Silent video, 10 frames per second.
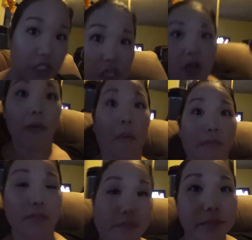So
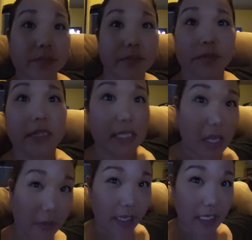
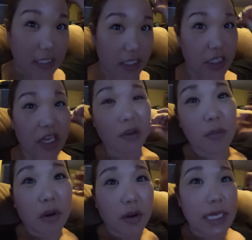we had dinner
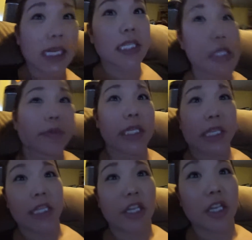at Roy's.
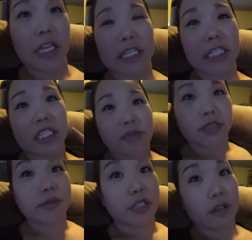We since it
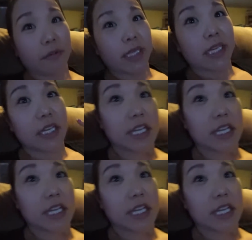was restaurant week